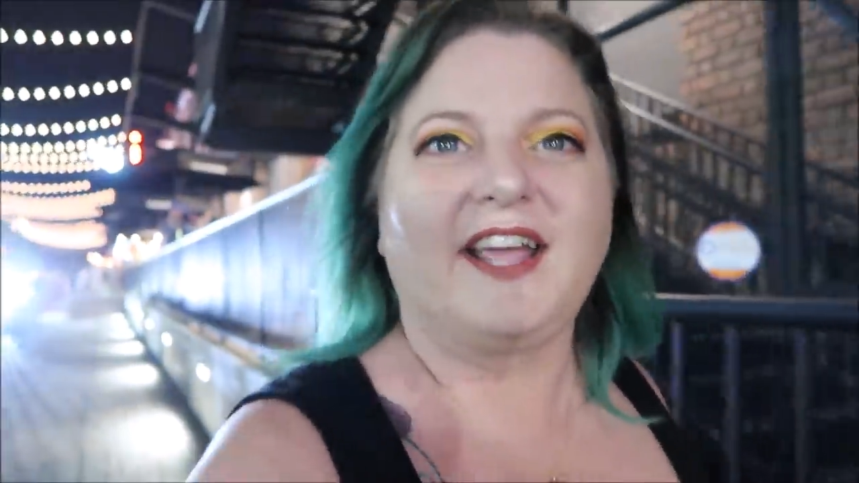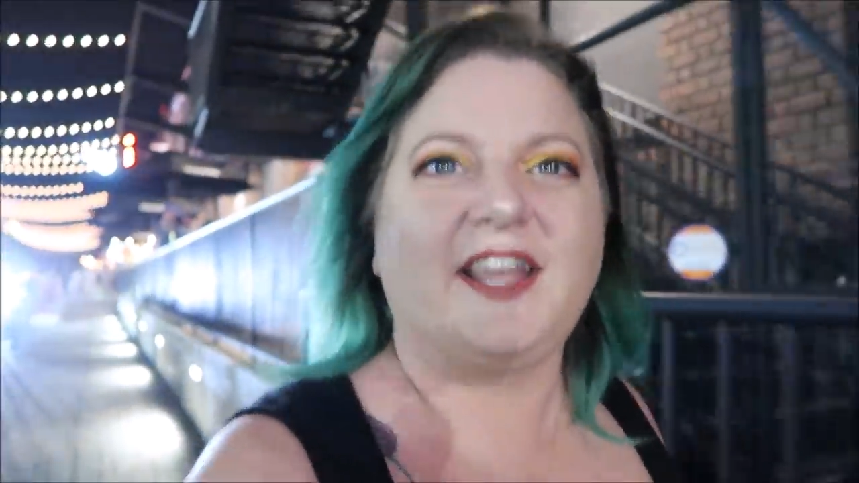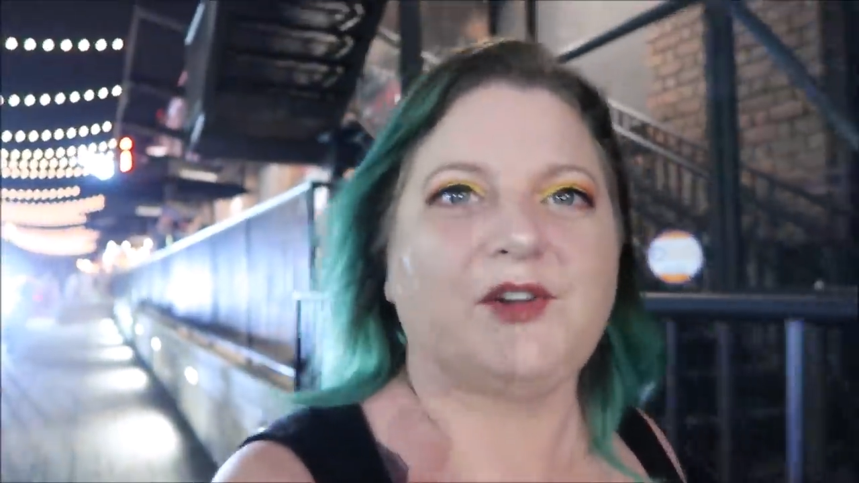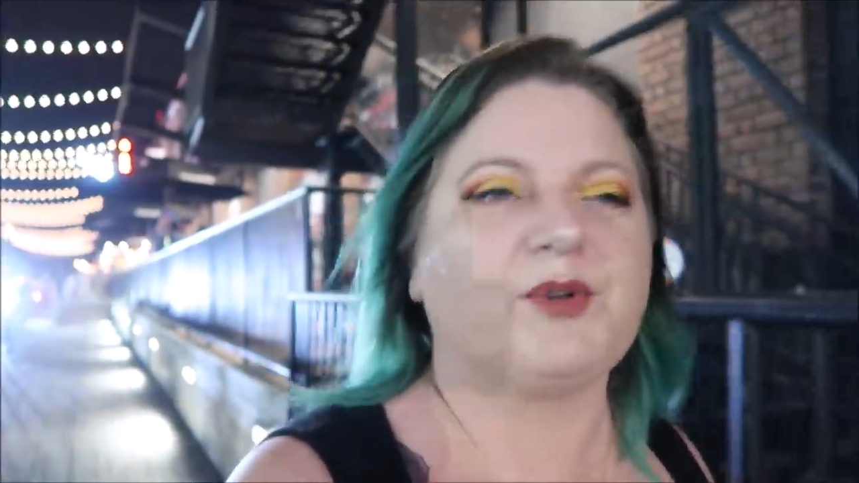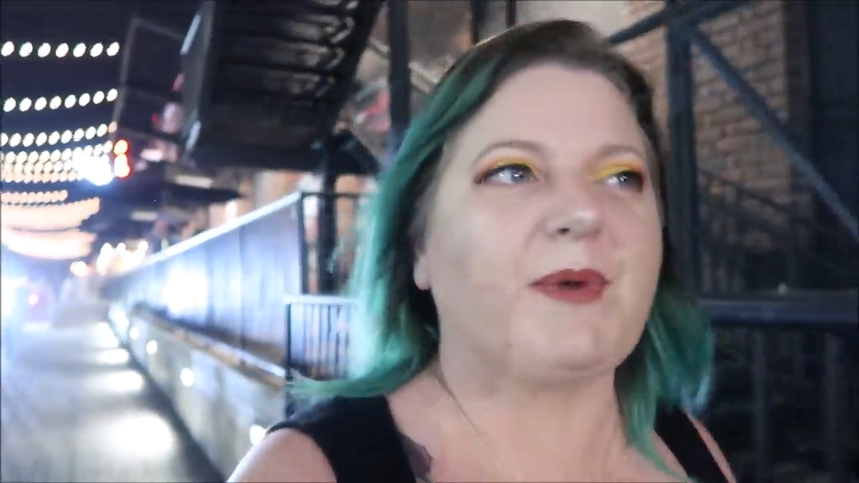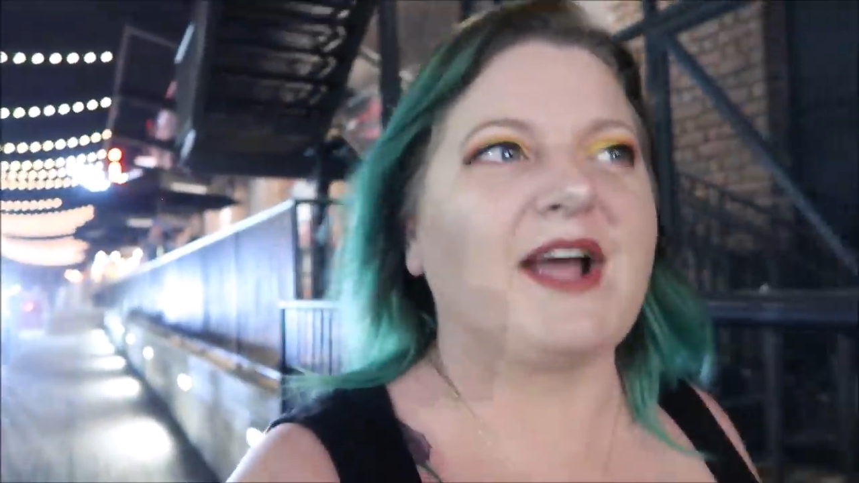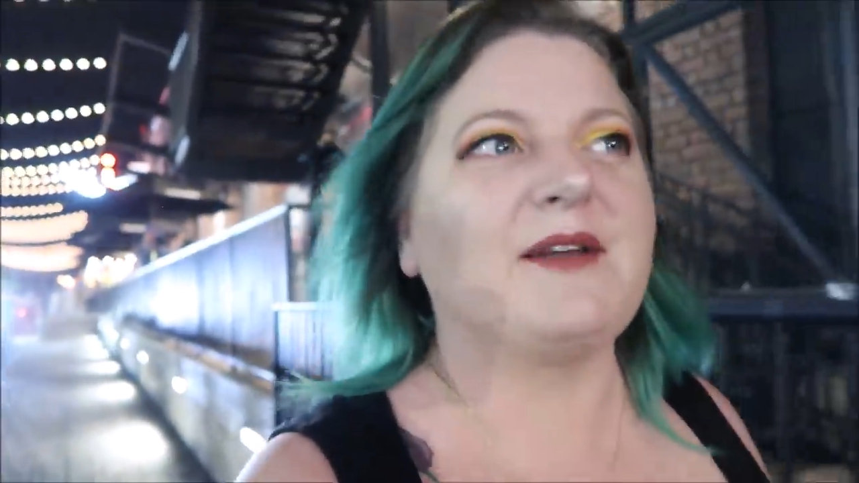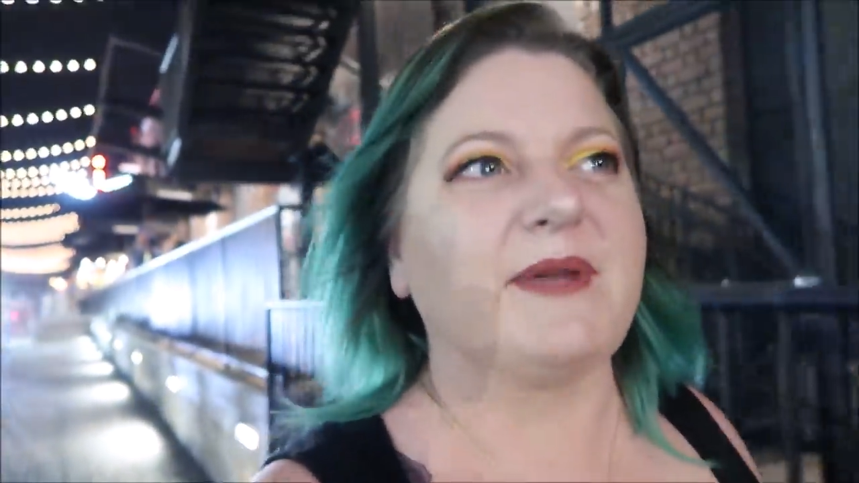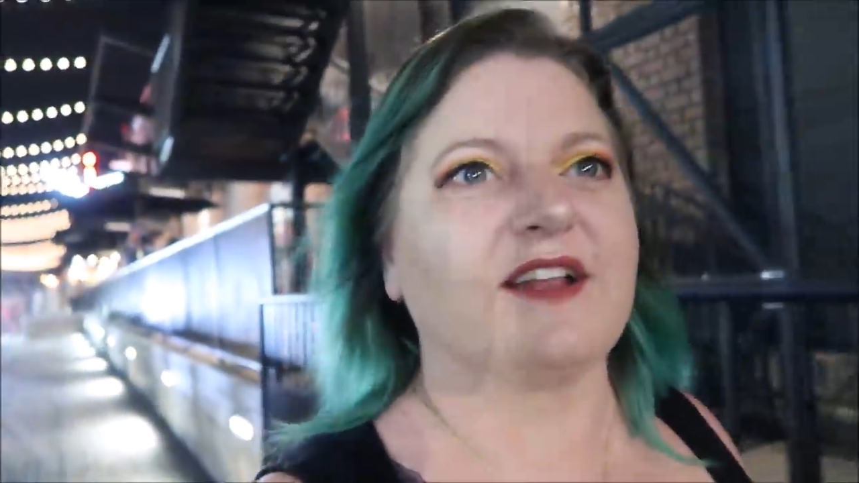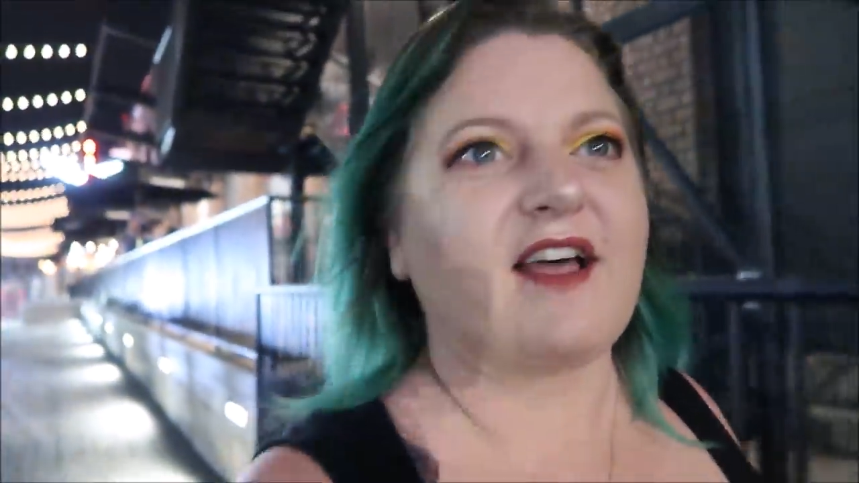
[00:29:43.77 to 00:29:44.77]
he
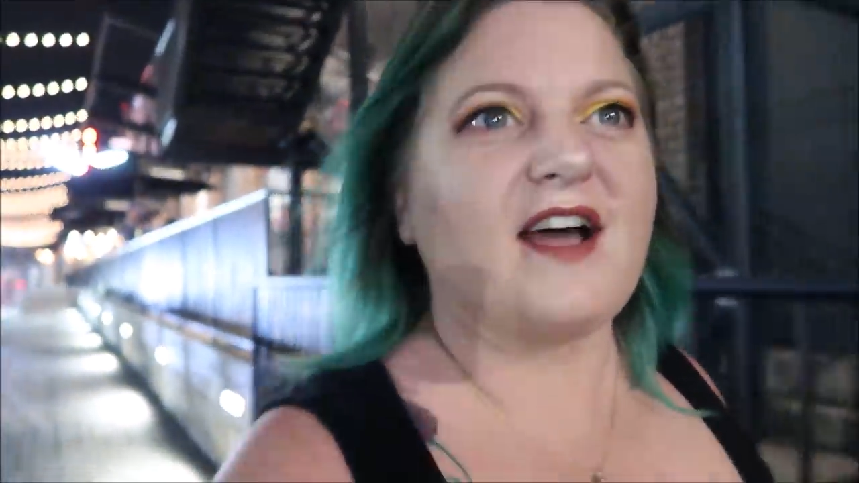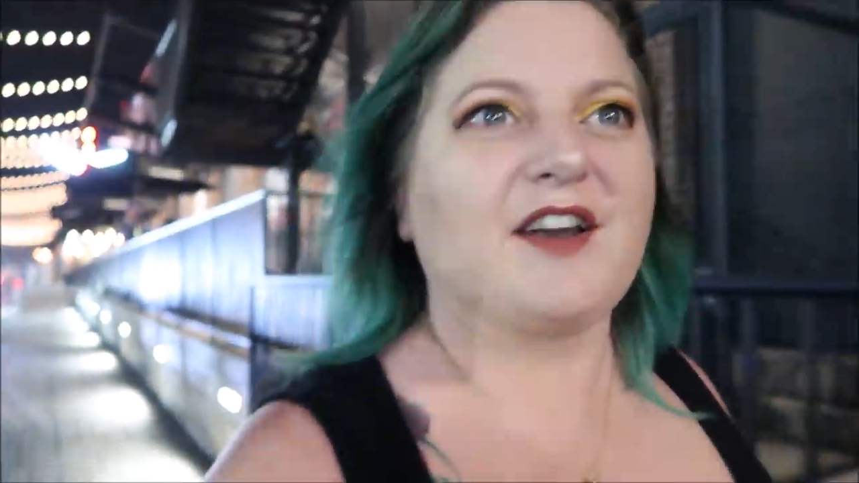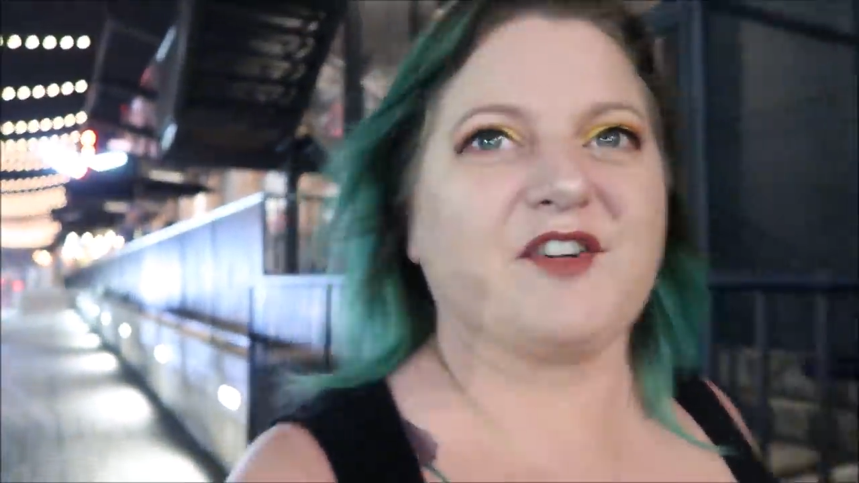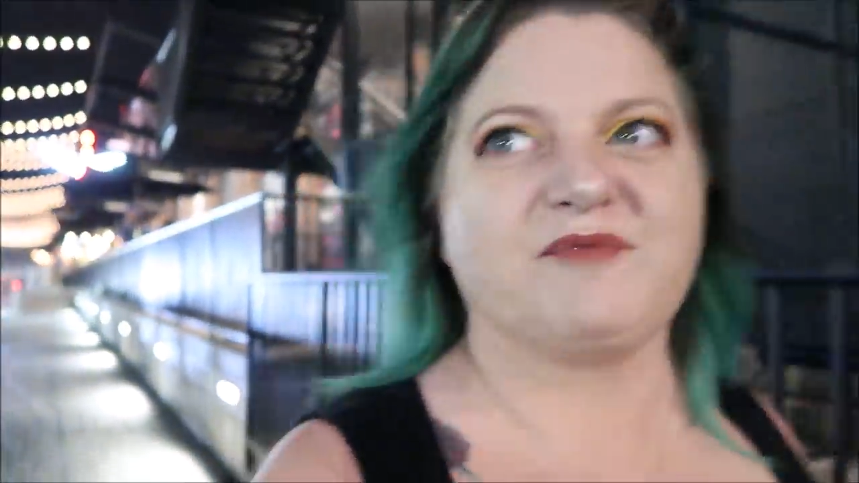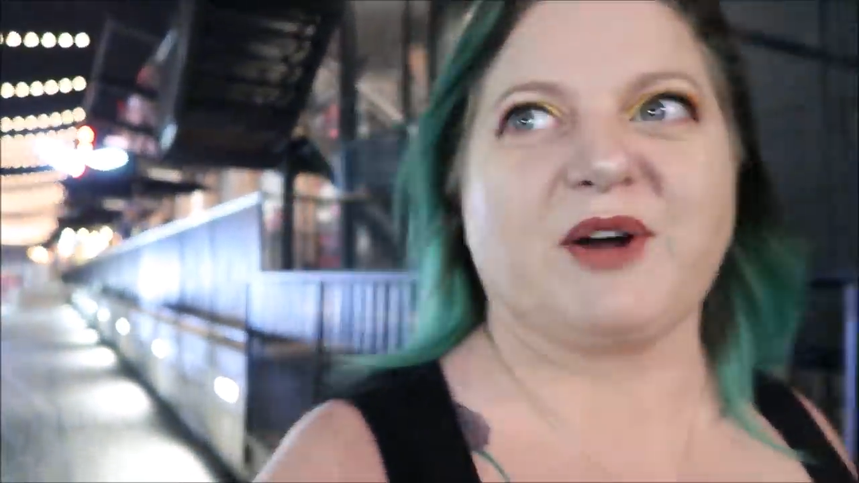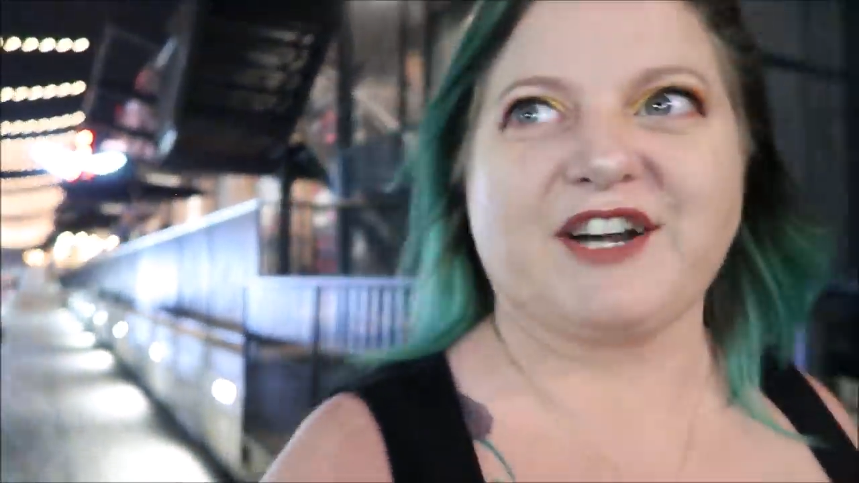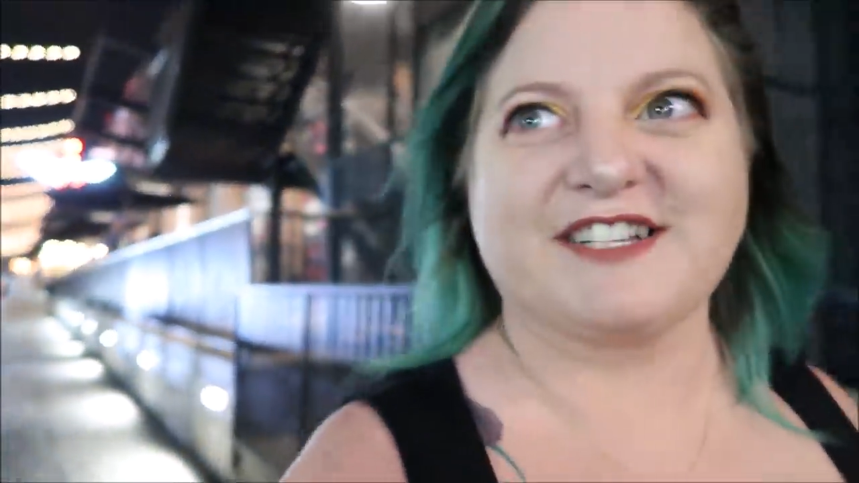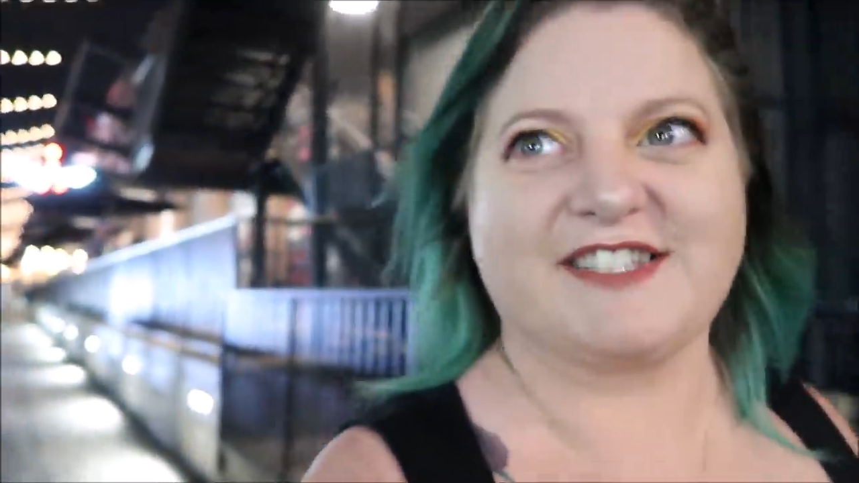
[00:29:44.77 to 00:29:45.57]
reminded me a lot of Marty's